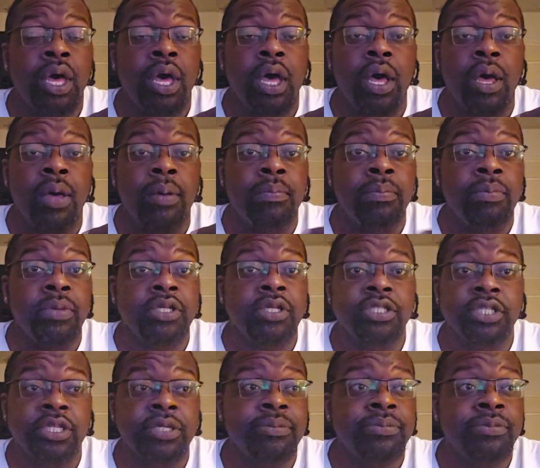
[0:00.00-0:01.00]
um,
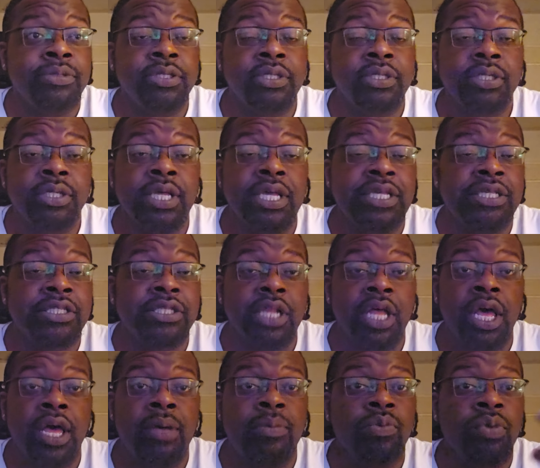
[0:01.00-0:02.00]
Muslims,
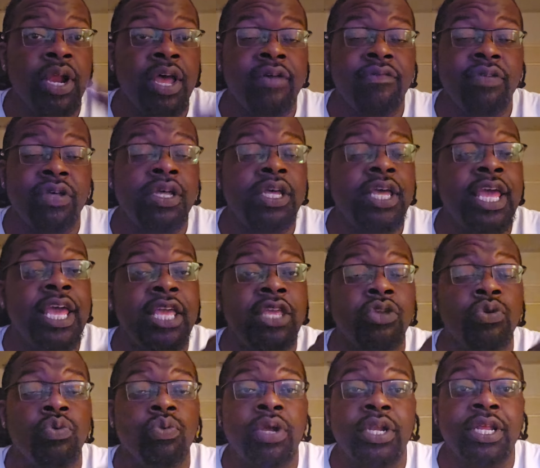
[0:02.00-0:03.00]
Islam, whatever, and
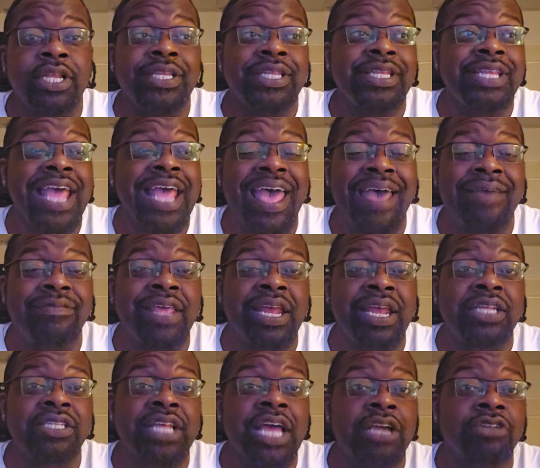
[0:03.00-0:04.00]
you want to have that
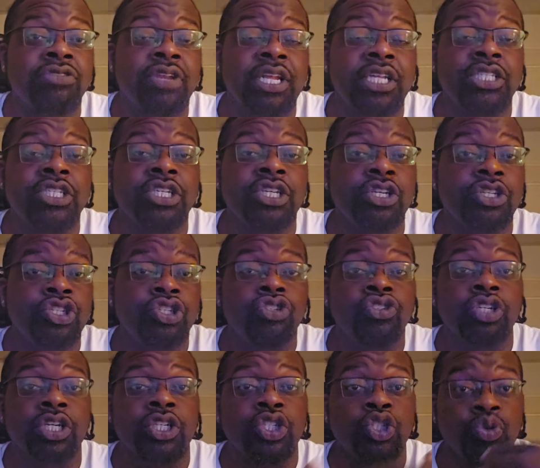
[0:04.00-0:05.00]
indoctrinated to your
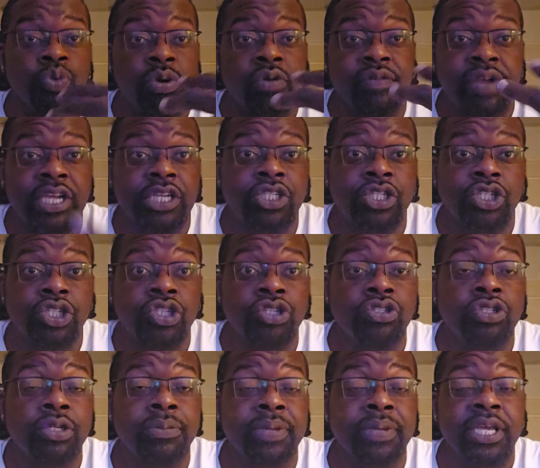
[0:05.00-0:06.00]
children because you want to raise your
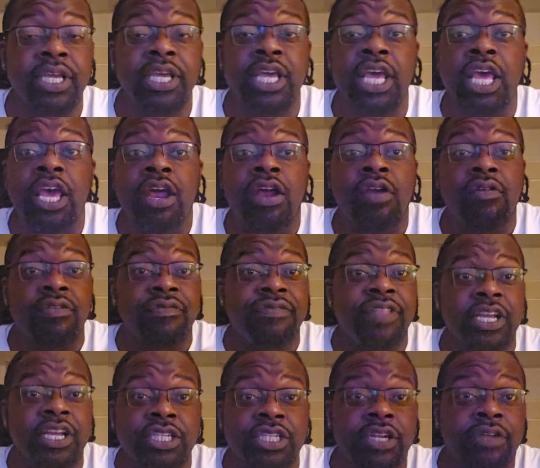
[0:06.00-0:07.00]
children to be a
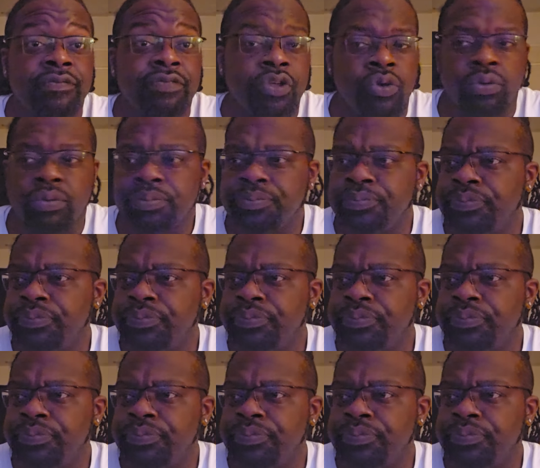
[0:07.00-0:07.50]
reflection of you.